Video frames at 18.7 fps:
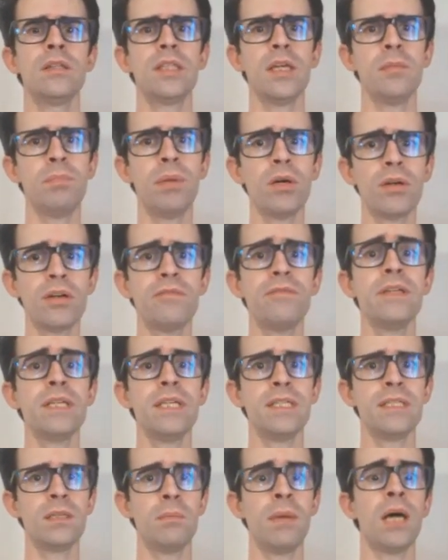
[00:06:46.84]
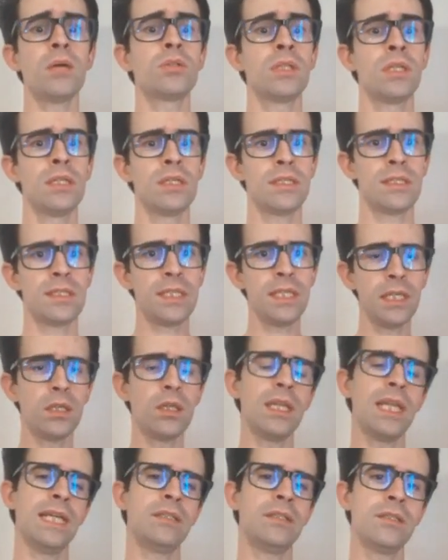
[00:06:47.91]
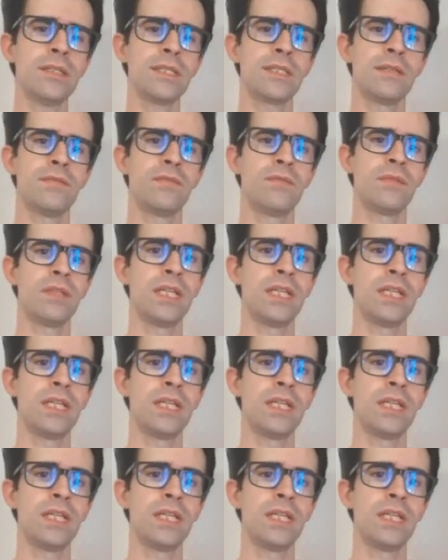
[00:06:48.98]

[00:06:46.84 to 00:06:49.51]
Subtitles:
Typography is about single letters,